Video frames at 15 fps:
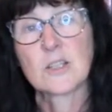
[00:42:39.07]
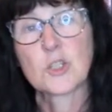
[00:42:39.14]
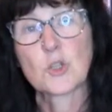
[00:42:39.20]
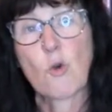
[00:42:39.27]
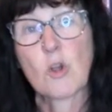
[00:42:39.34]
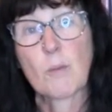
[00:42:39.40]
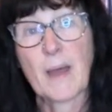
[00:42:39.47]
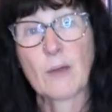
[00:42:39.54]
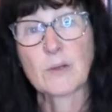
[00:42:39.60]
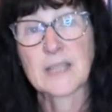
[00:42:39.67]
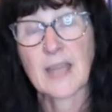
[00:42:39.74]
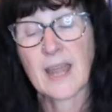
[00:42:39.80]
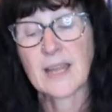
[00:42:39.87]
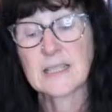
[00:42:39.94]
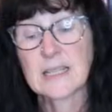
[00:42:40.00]
that talk about
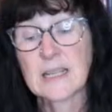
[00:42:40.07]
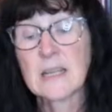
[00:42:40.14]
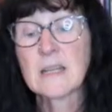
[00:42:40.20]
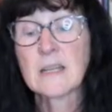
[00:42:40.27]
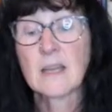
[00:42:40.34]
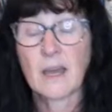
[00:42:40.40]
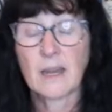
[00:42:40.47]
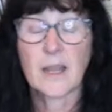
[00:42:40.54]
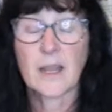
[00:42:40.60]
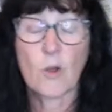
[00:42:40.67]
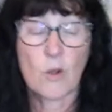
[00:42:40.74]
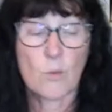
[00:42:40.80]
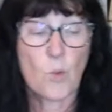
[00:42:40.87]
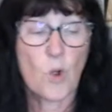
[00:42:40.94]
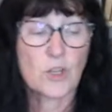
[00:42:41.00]
Tate, and I
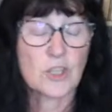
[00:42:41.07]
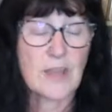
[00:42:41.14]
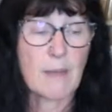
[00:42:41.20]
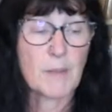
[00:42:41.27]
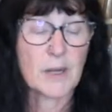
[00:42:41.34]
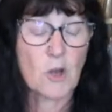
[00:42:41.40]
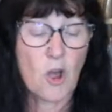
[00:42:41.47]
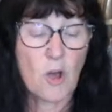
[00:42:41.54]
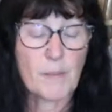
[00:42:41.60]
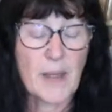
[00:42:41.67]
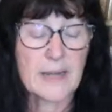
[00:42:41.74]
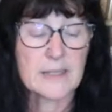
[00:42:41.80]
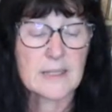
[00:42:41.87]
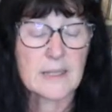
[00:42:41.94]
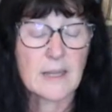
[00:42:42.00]
go and watch them and
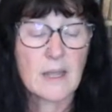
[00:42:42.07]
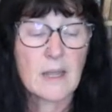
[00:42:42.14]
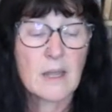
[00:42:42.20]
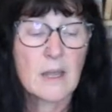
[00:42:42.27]
comment.